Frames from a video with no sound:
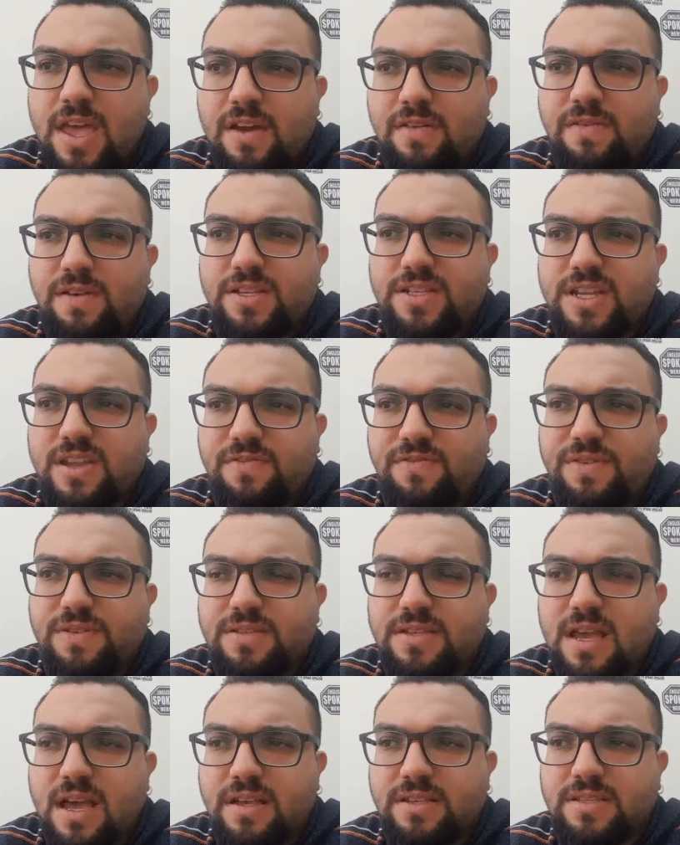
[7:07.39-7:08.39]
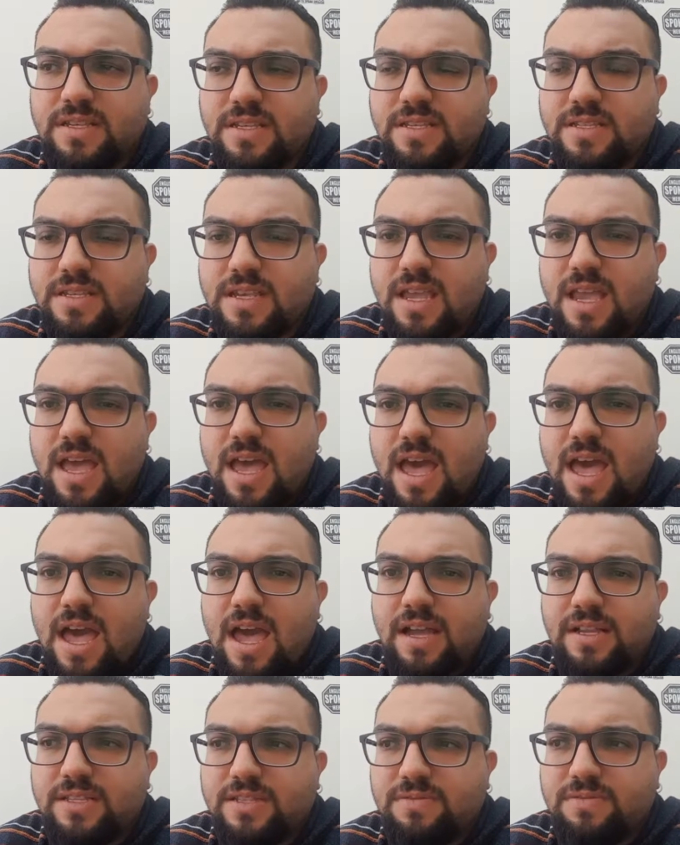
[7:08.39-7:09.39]
which emphasizes
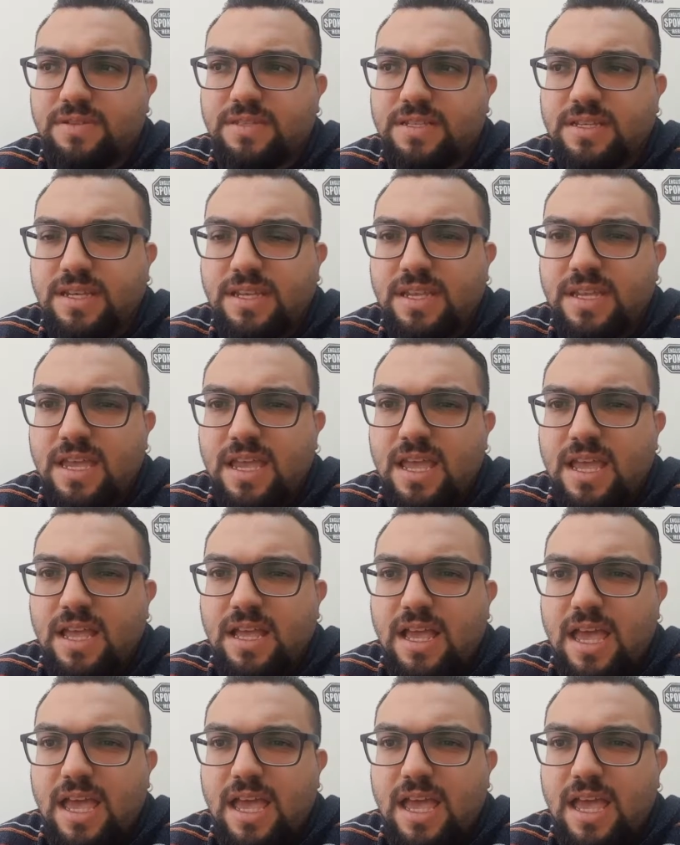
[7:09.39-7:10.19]
activity